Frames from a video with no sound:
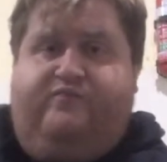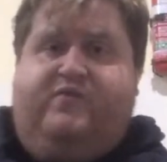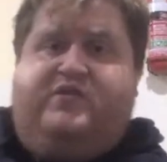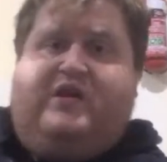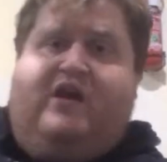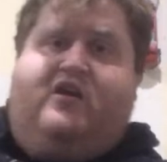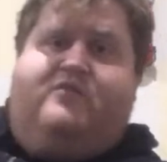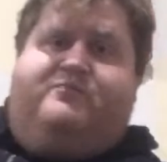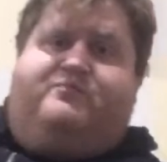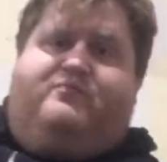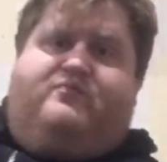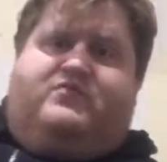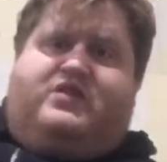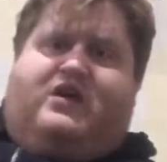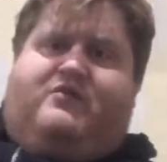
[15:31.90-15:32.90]
So
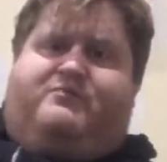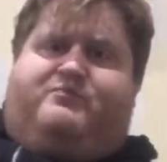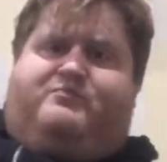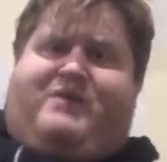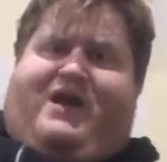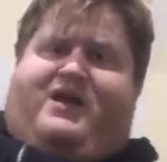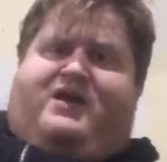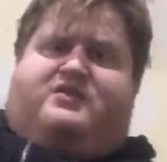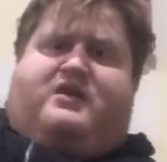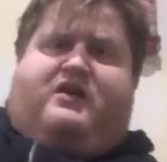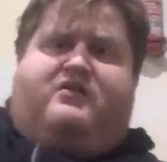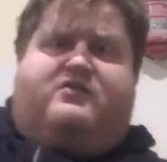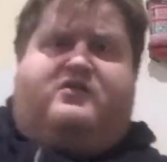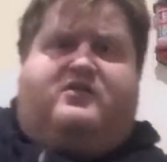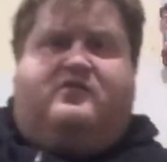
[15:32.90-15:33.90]
back in
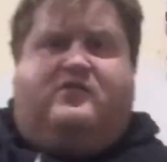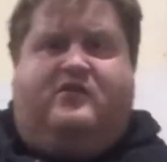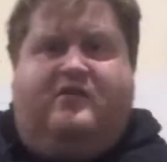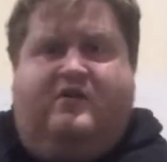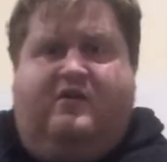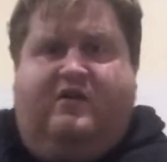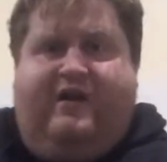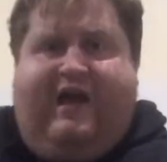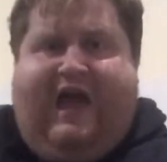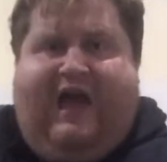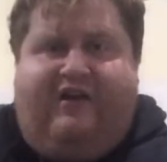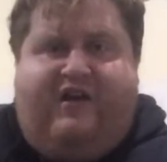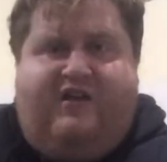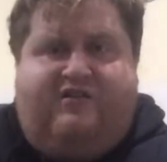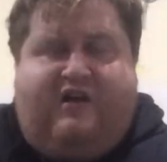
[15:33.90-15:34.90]
those, how
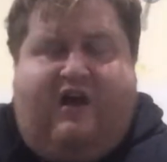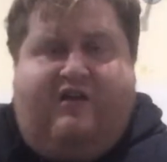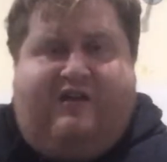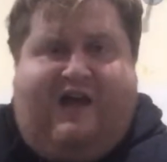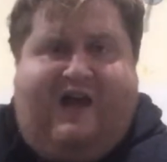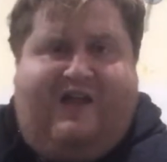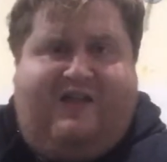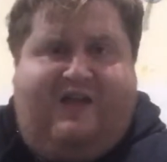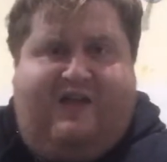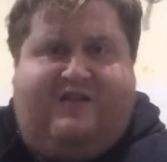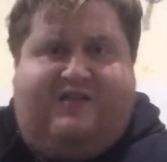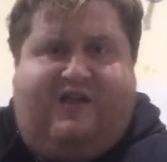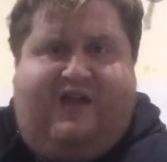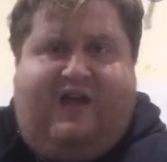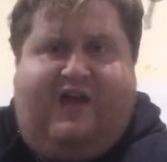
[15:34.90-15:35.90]
you can donate
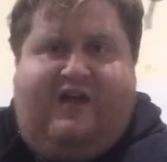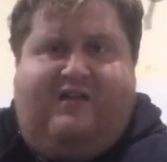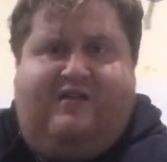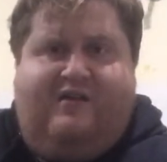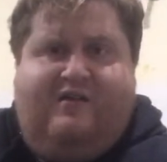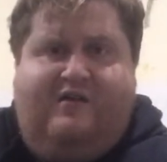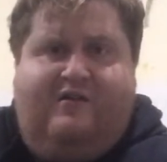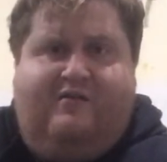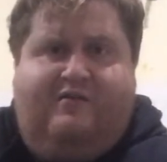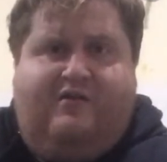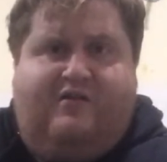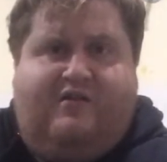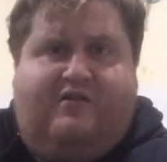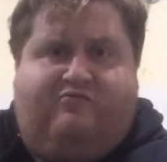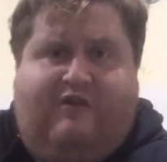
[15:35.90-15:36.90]
is in
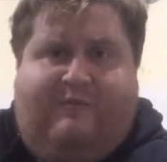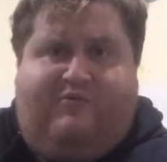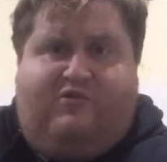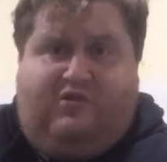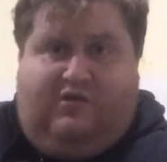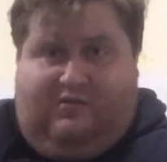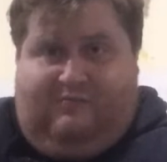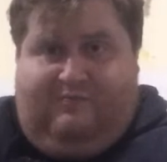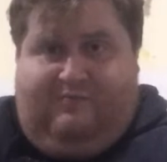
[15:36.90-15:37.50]
the description.